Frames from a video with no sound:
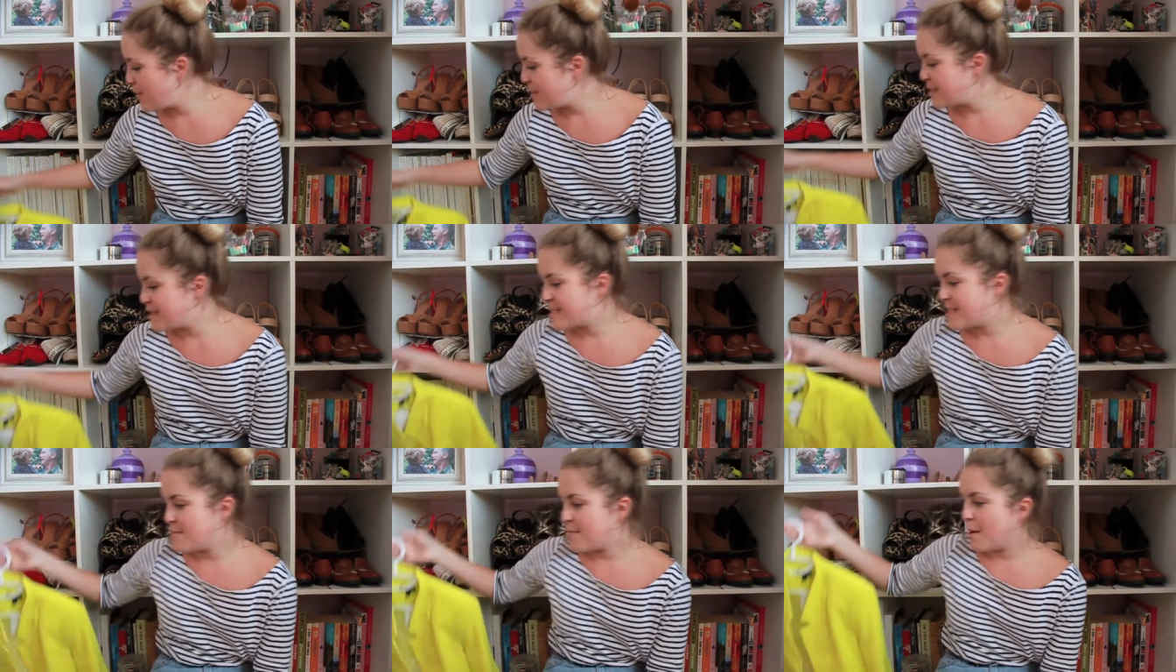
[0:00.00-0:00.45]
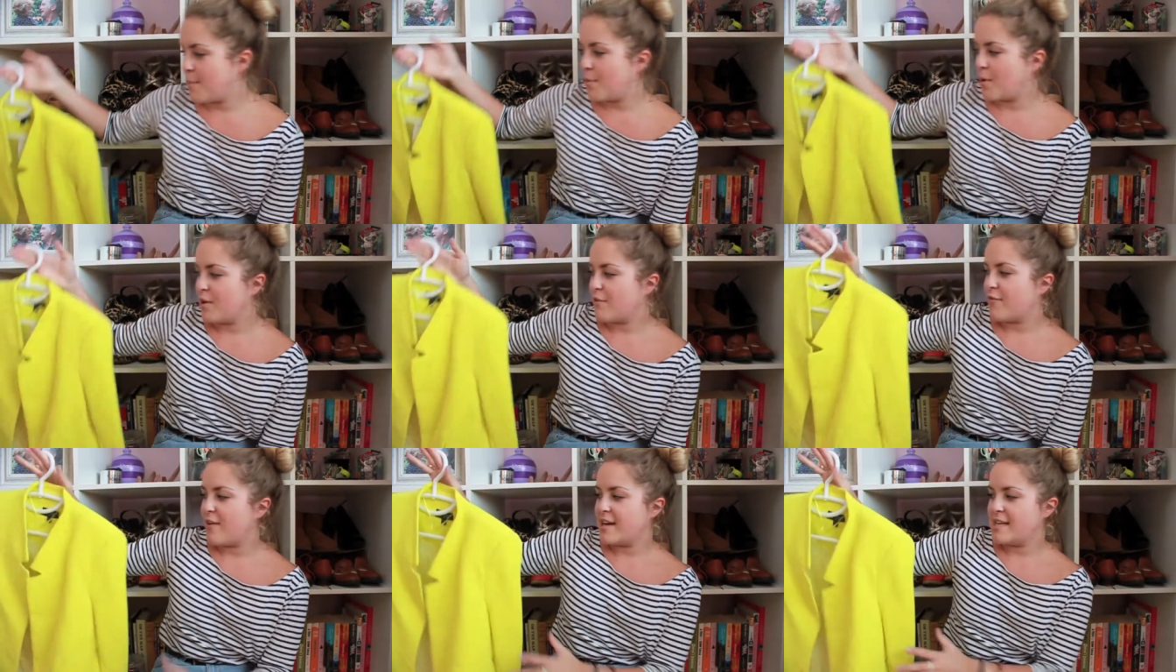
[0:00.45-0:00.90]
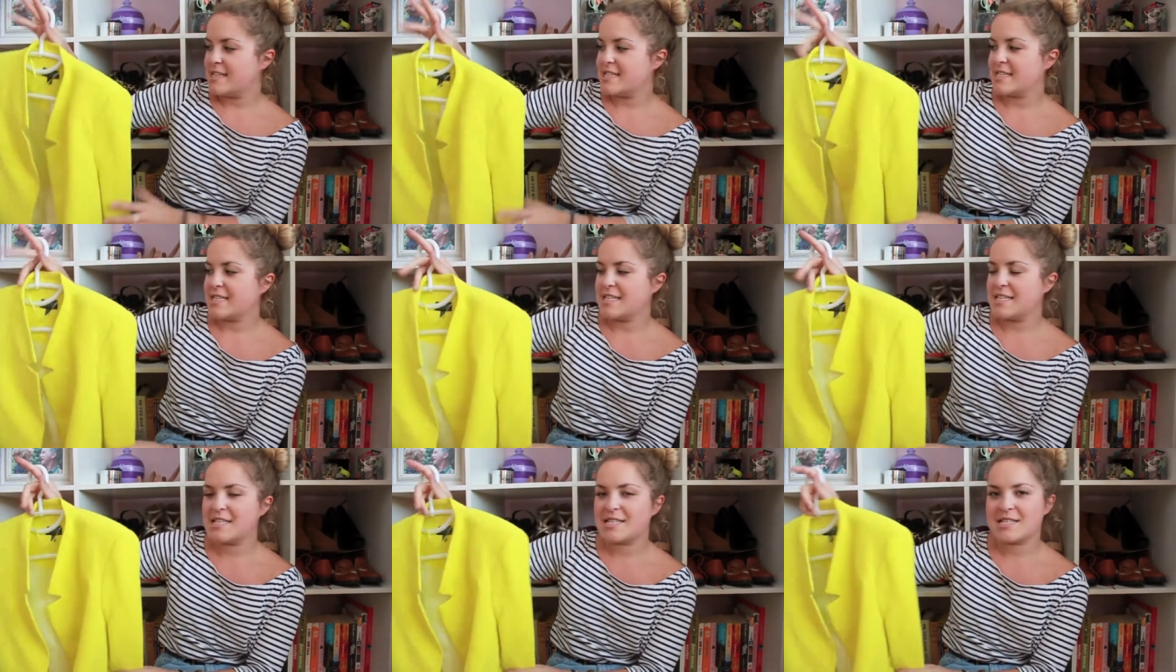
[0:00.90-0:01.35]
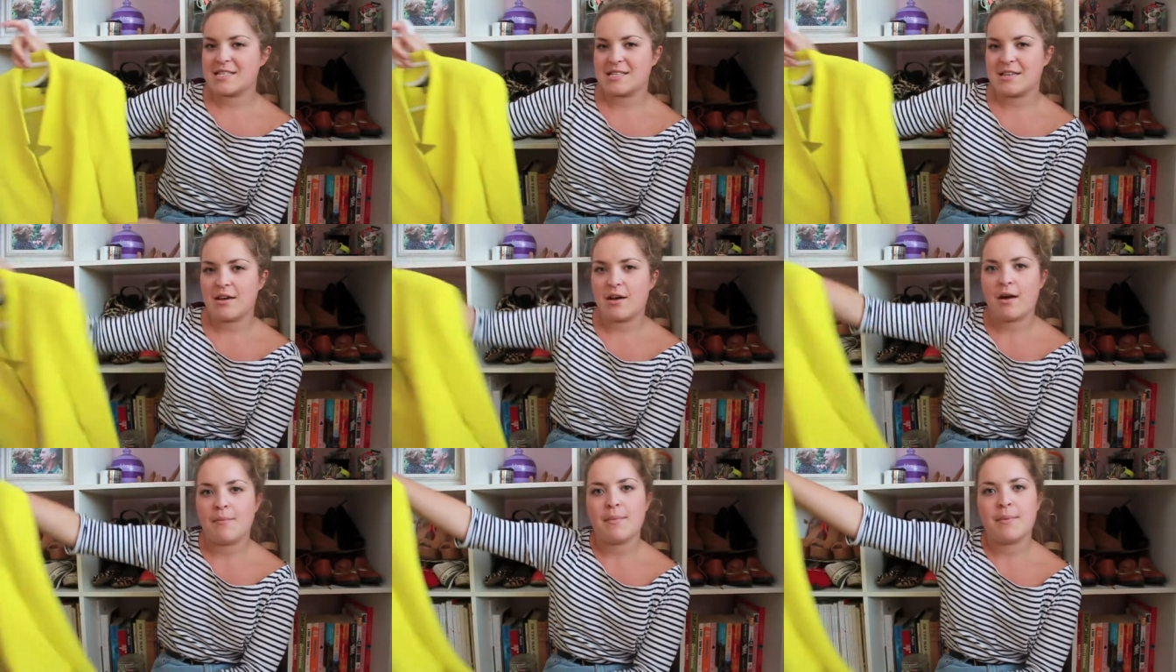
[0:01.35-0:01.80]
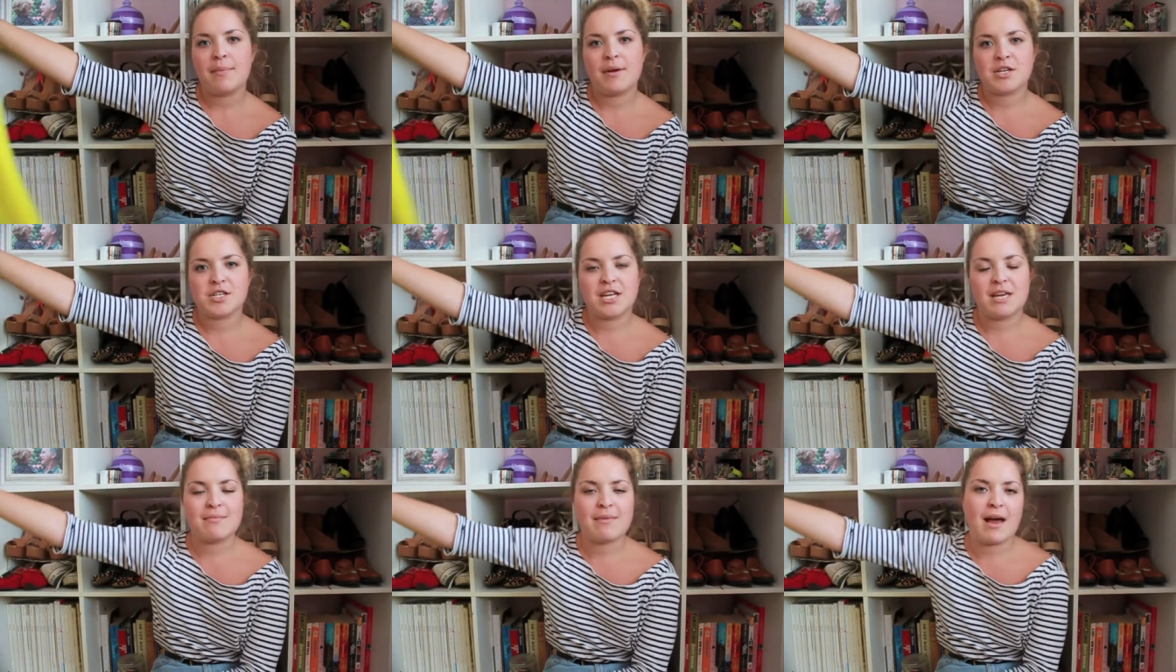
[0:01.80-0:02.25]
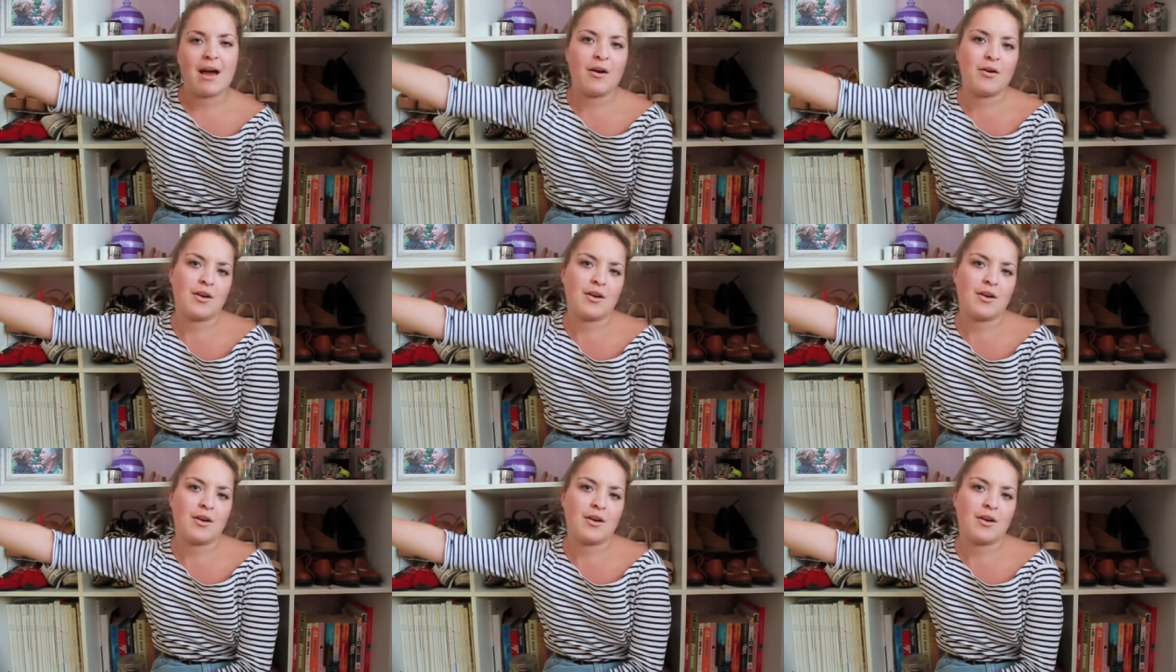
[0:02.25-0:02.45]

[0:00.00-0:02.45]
went to see my boyfriend this, maybe I should keep that